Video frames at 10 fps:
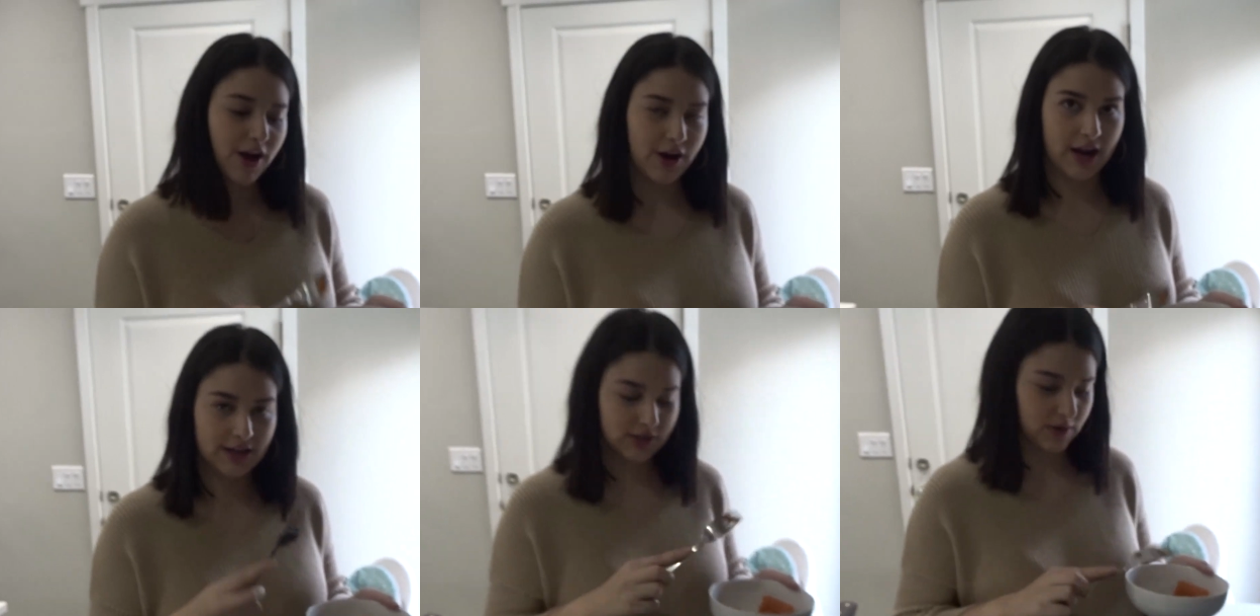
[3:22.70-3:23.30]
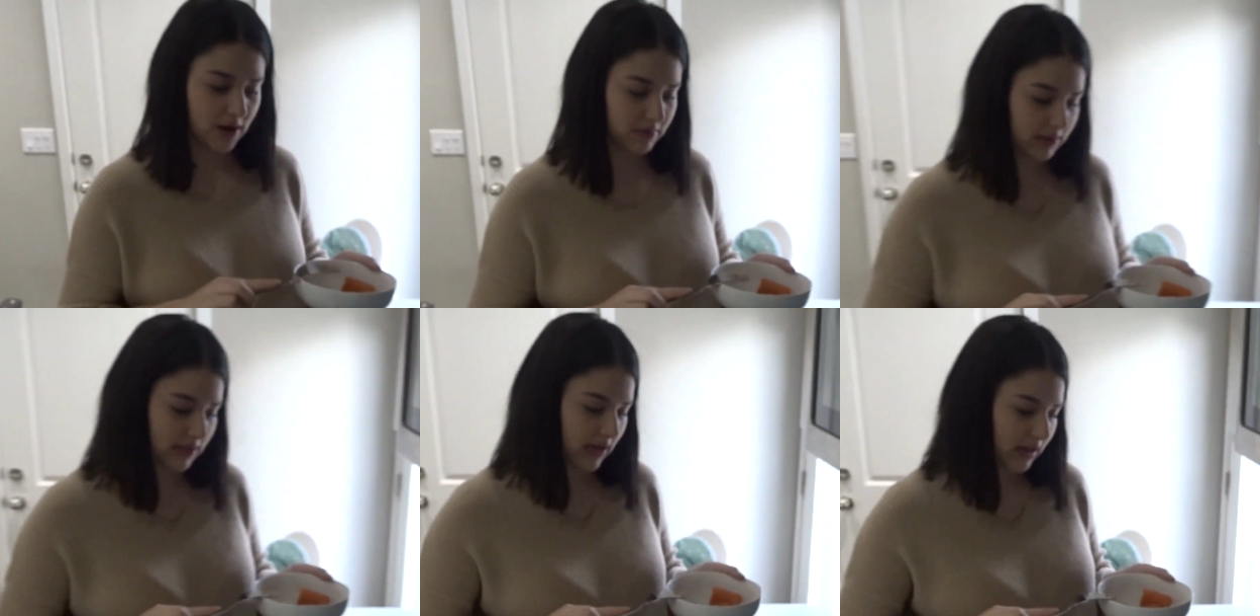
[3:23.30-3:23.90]
All right, so now I'm
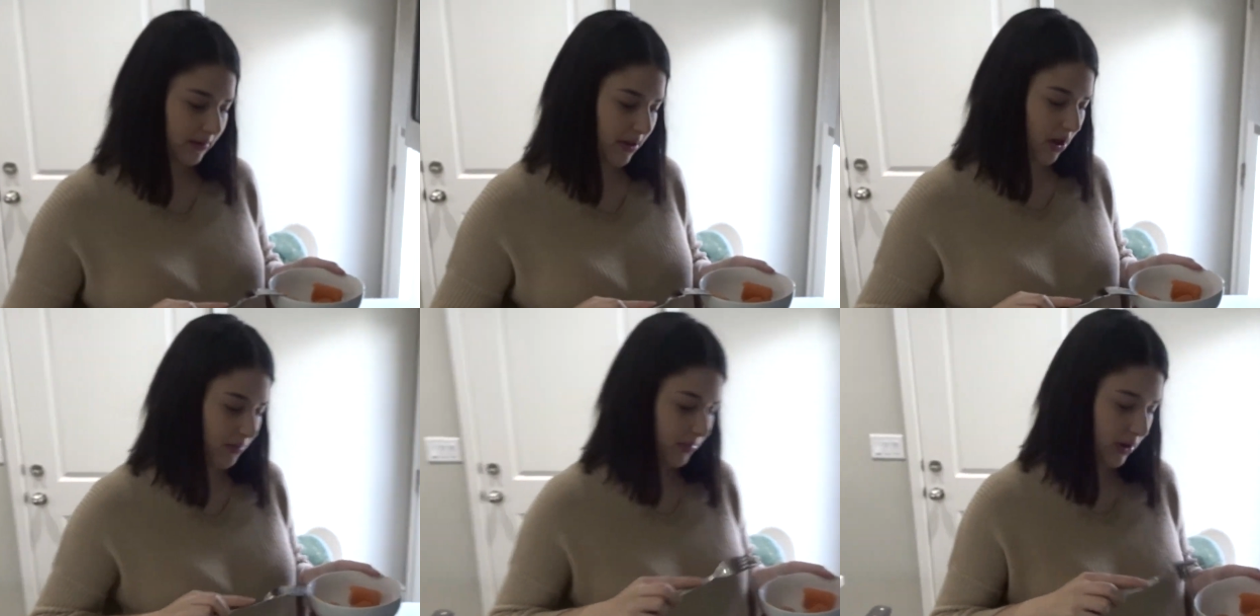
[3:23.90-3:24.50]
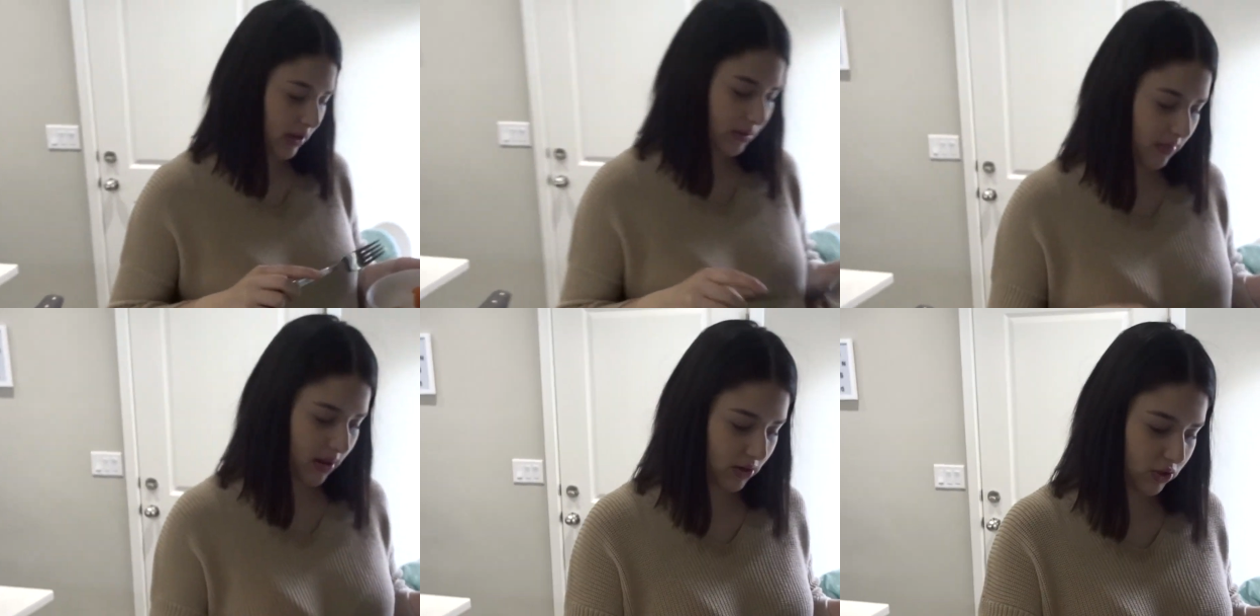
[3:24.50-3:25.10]
just taking them out and putting them
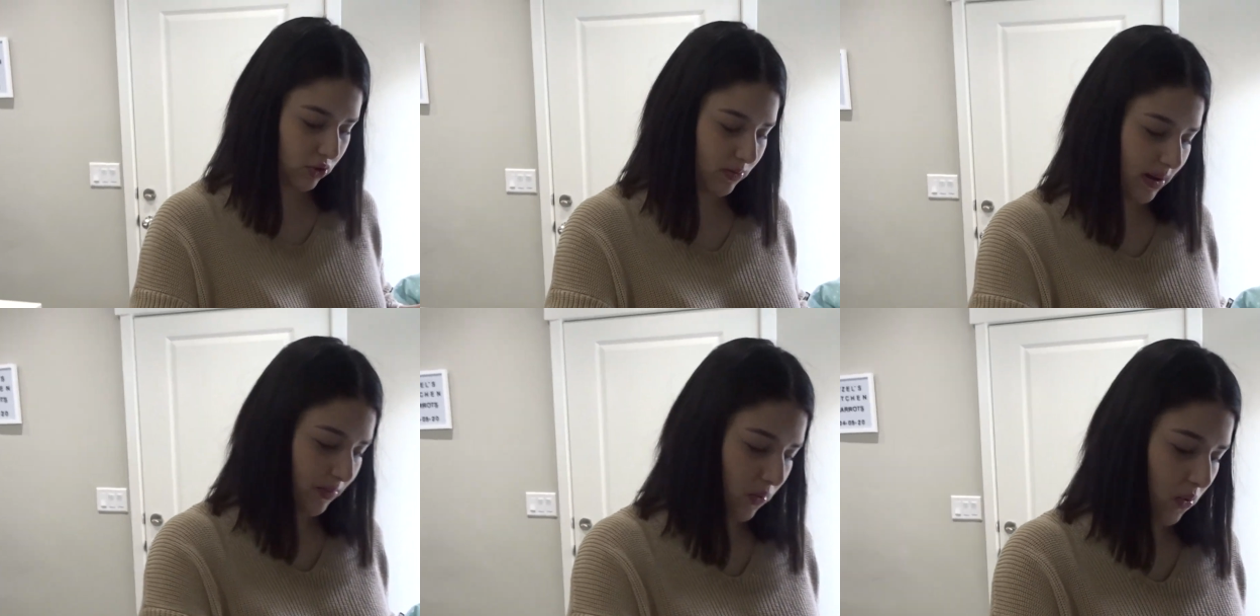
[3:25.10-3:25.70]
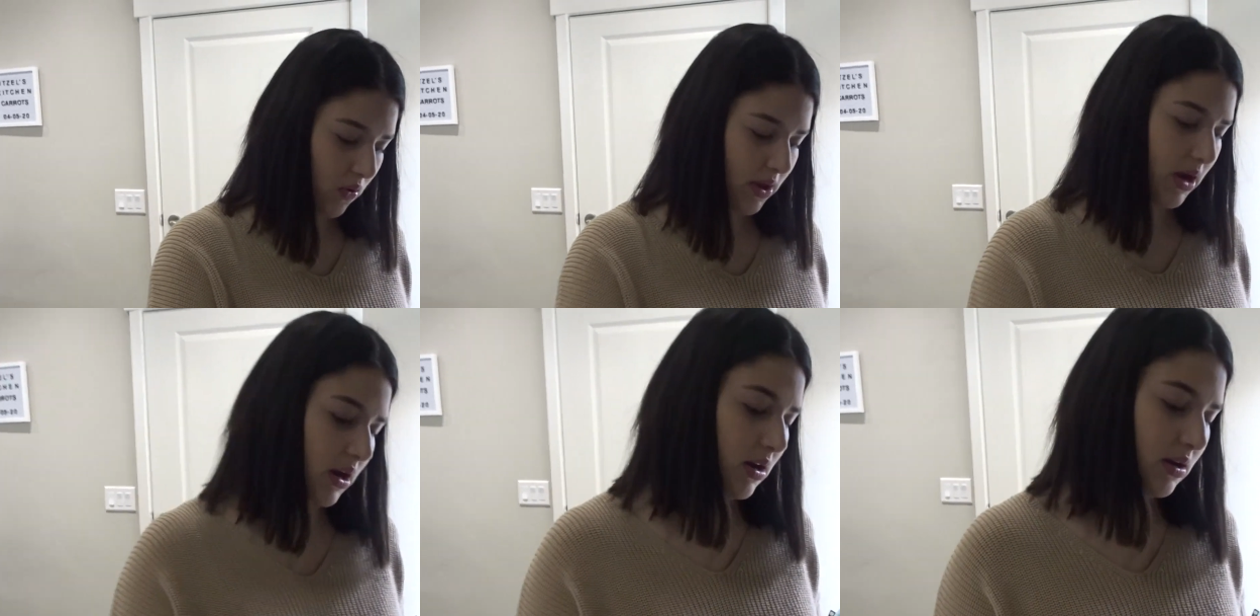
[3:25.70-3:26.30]
into my bowl
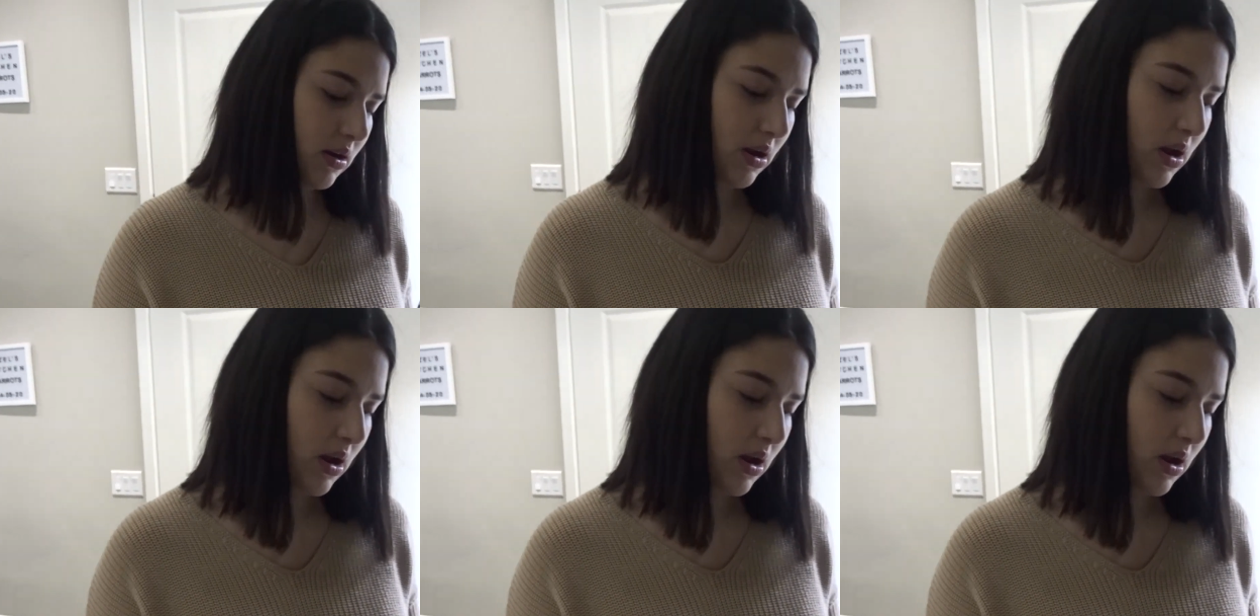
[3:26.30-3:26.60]
here.